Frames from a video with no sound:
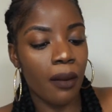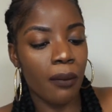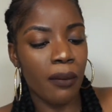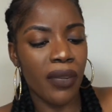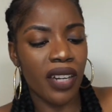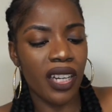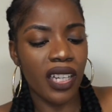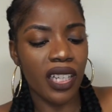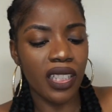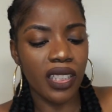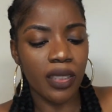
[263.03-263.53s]

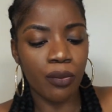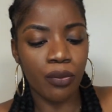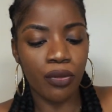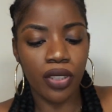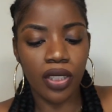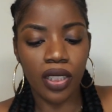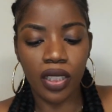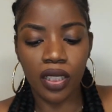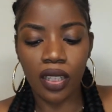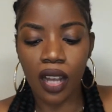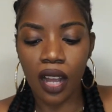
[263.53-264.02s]
But it is
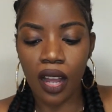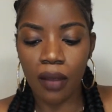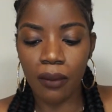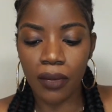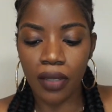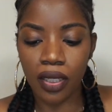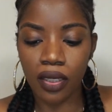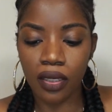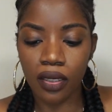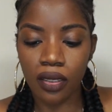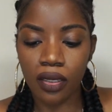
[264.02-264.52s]
pretty
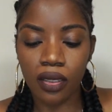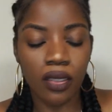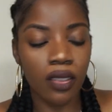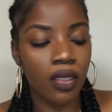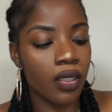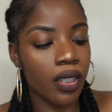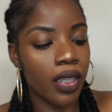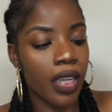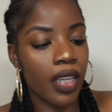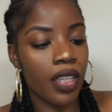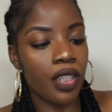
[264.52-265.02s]
common.
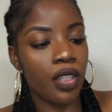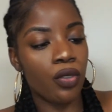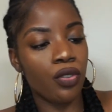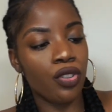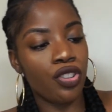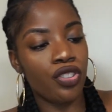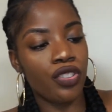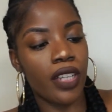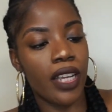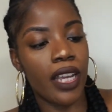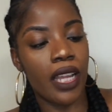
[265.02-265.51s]
Okay, no
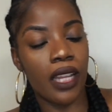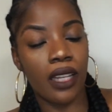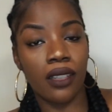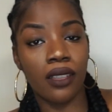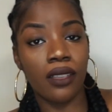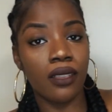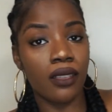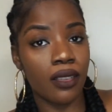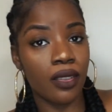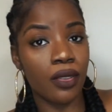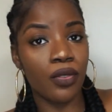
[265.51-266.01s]

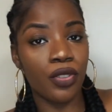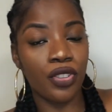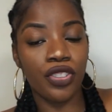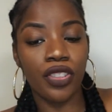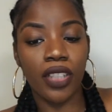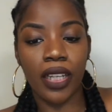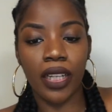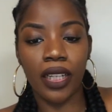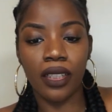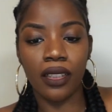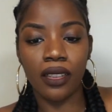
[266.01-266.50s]
strands.
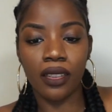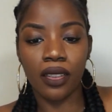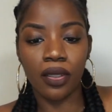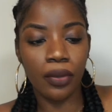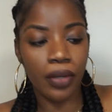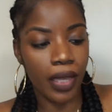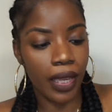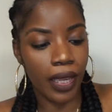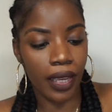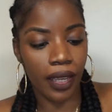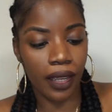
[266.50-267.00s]

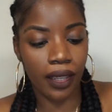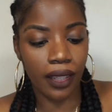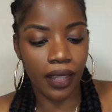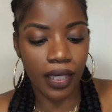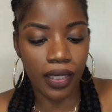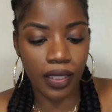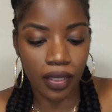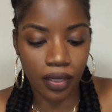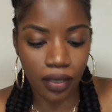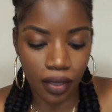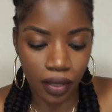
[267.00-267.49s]
Okay,
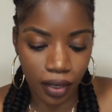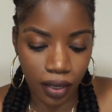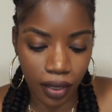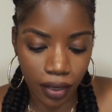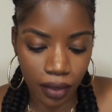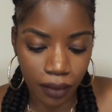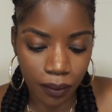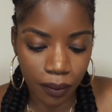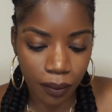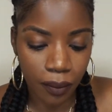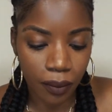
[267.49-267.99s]
that's good.